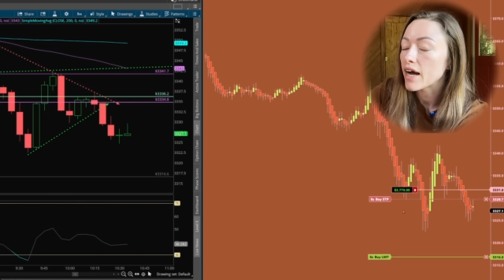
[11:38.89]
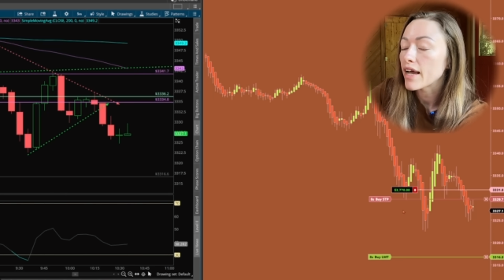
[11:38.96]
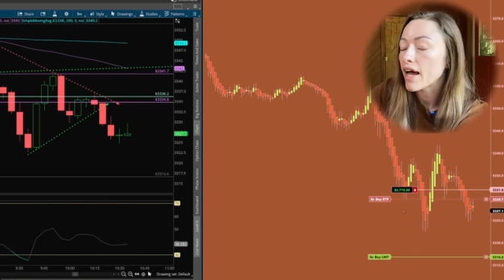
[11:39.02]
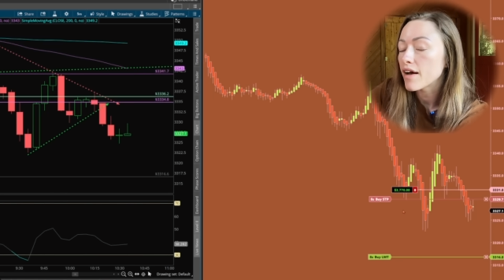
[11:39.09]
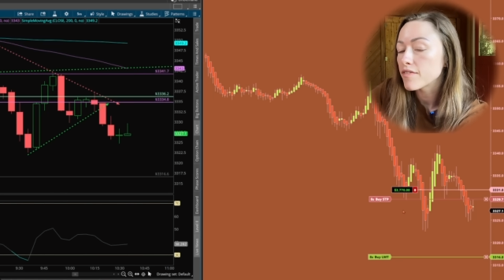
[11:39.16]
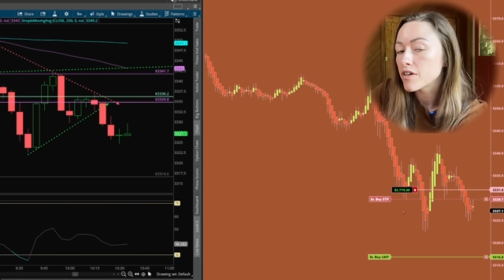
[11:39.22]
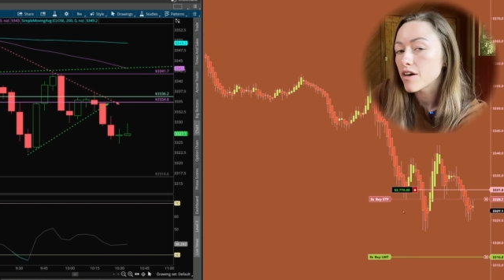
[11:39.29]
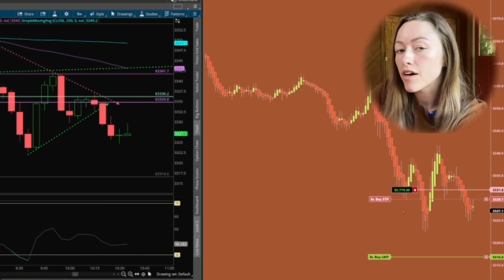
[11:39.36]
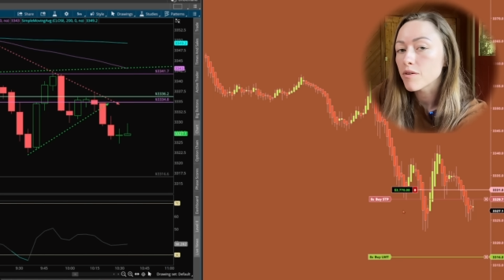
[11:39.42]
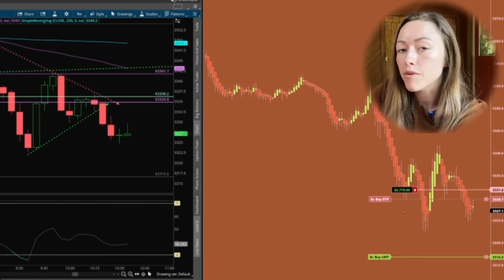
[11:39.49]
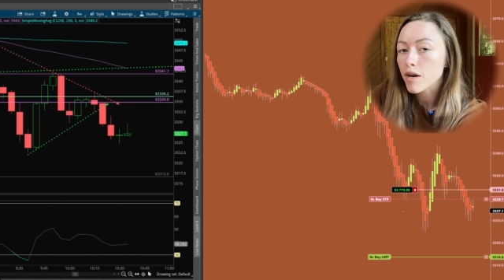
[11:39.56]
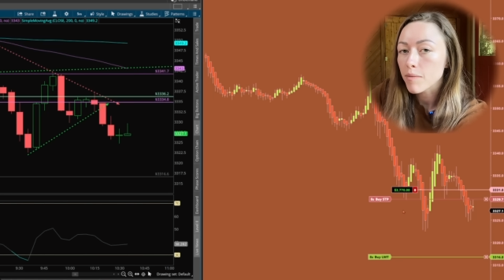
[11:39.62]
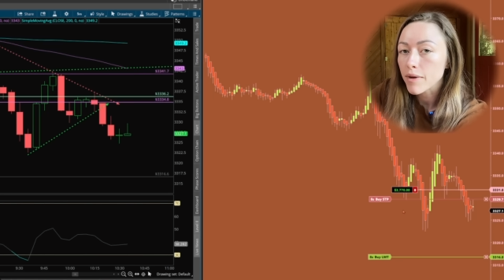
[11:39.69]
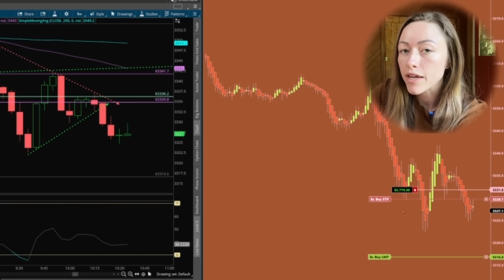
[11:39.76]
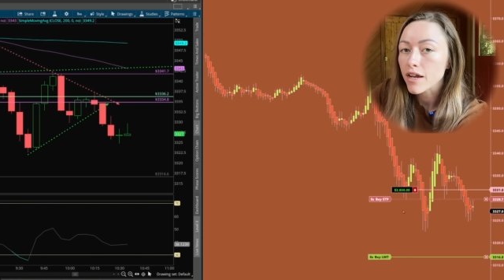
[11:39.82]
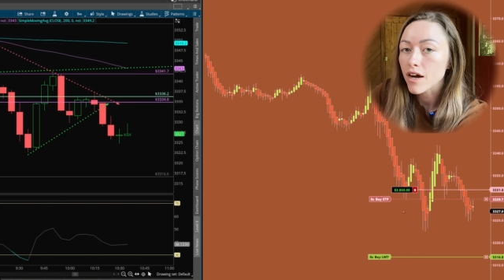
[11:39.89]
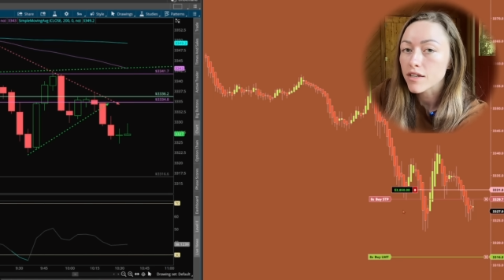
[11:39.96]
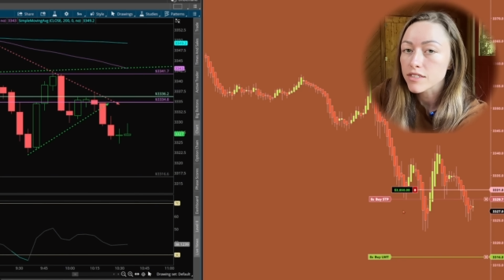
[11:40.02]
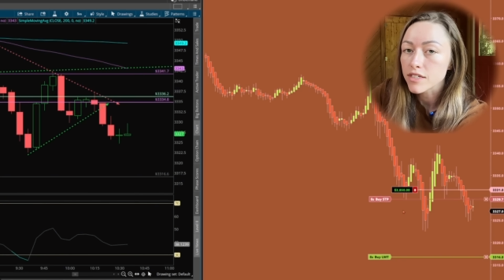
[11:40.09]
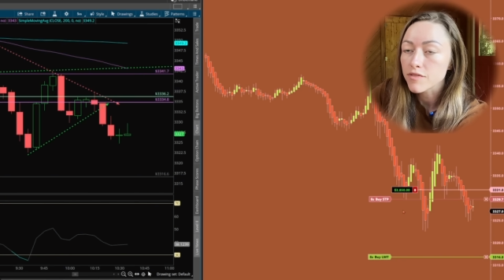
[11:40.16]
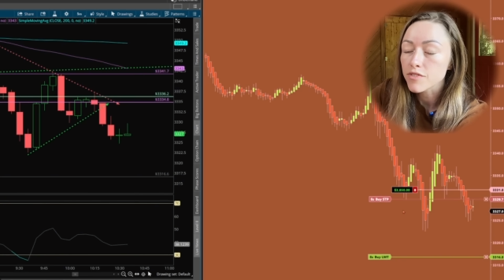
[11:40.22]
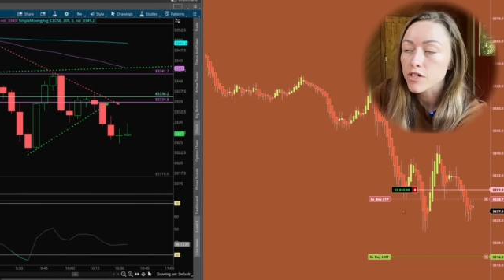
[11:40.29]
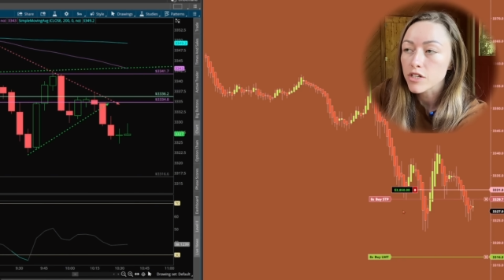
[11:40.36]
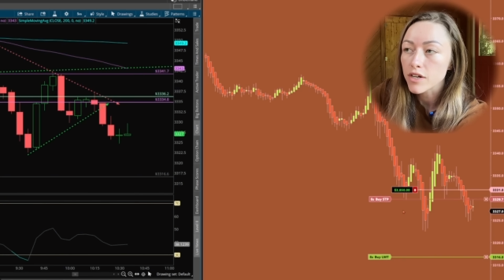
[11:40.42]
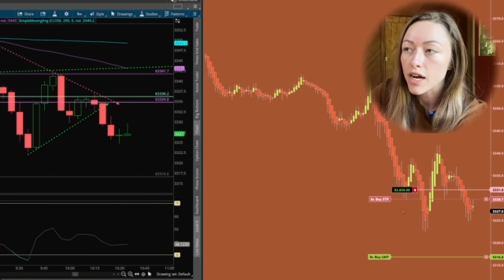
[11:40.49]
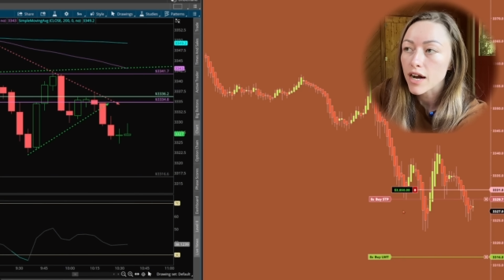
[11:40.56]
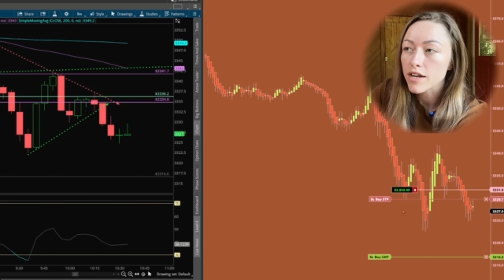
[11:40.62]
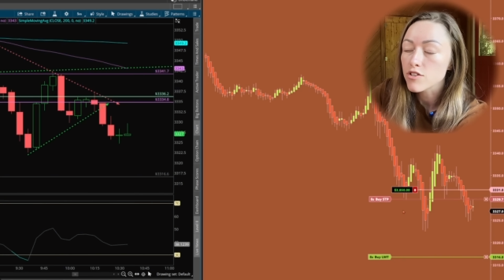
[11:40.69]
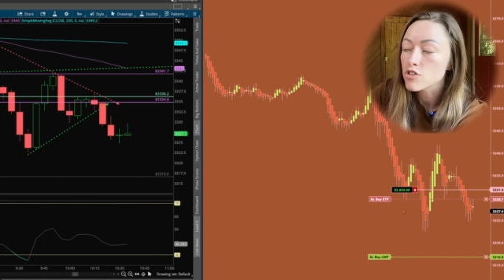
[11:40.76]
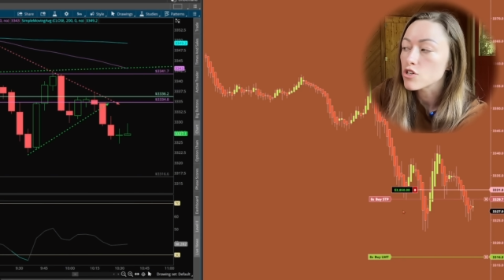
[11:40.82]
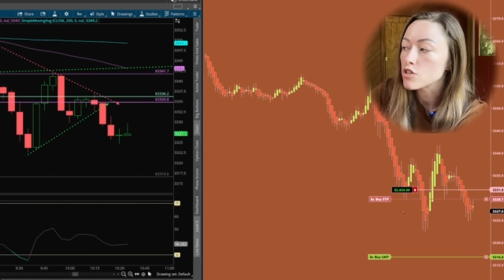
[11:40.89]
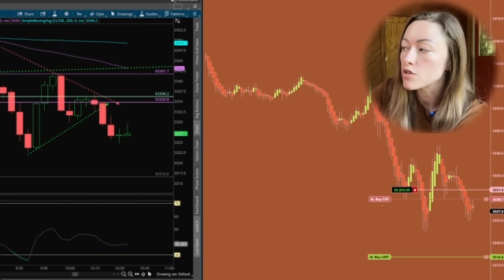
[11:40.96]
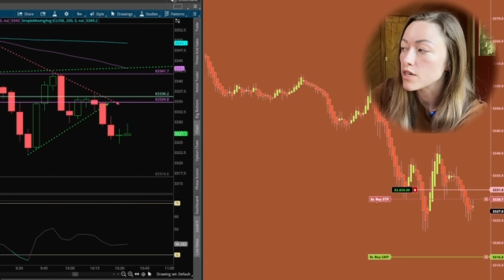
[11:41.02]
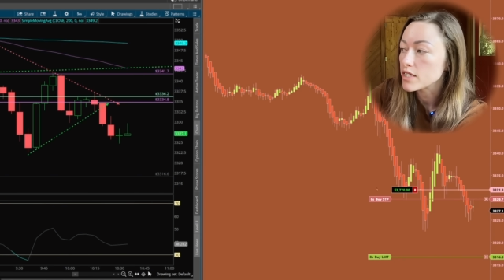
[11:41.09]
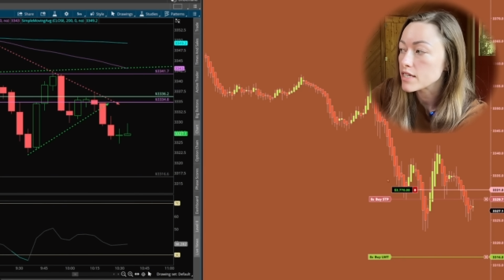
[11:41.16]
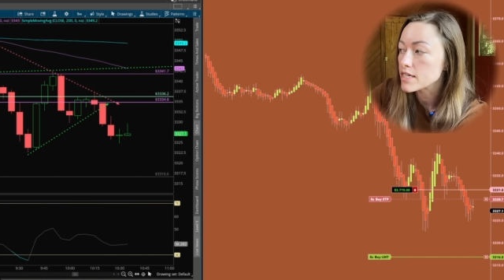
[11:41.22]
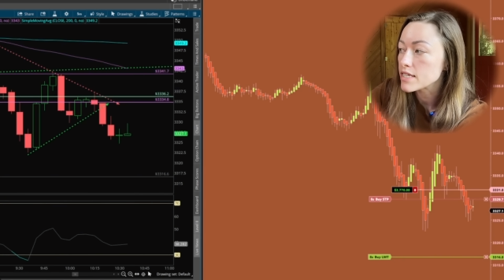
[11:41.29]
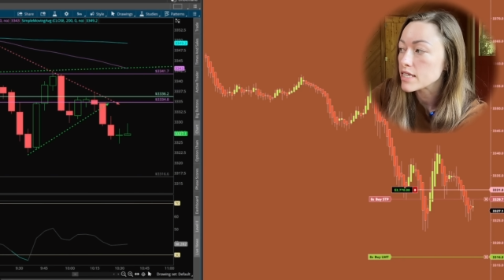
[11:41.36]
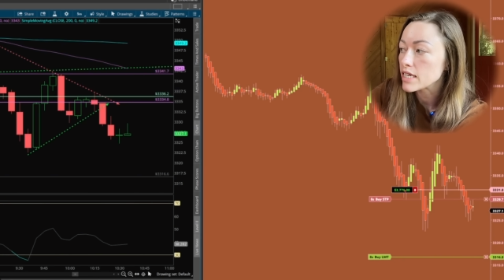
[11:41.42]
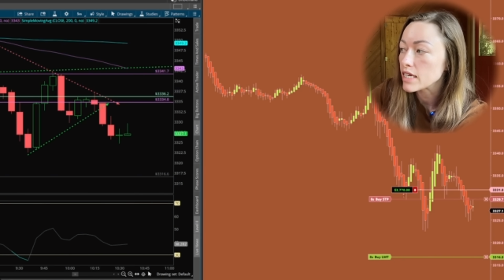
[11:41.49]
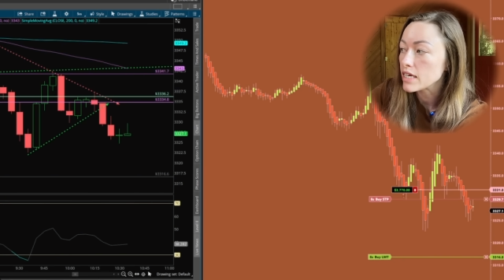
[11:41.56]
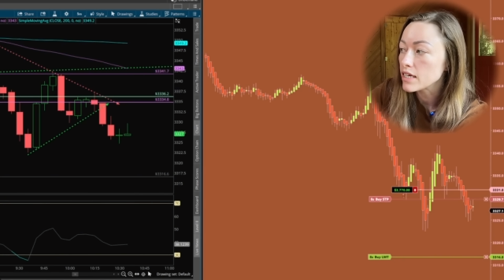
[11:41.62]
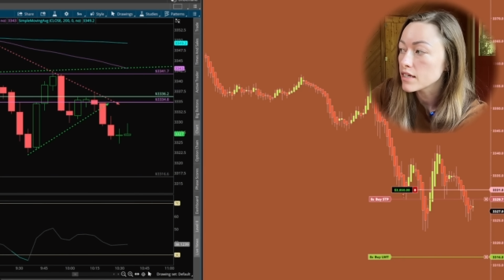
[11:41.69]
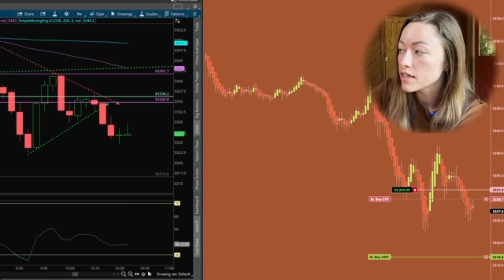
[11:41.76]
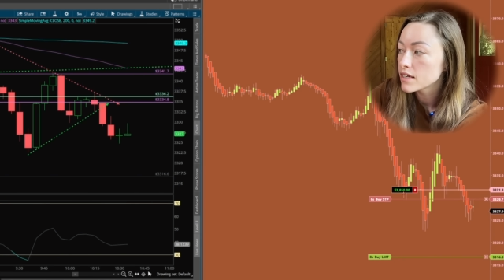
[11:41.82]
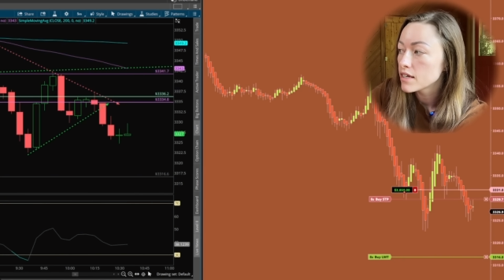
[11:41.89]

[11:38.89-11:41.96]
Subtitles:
have it on when I make content for you guys so you can see,